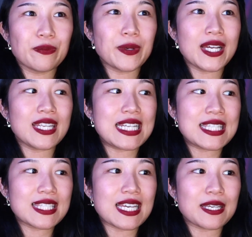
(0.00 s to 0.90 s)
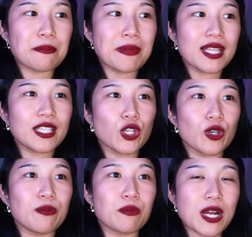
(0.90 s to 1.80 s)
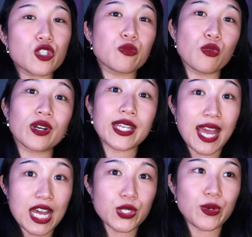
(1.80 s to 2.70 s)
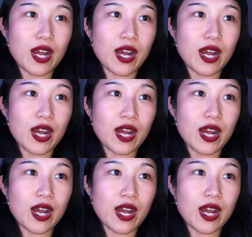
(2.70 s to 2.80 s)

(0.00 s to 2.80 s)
but it's like mainly her much more casual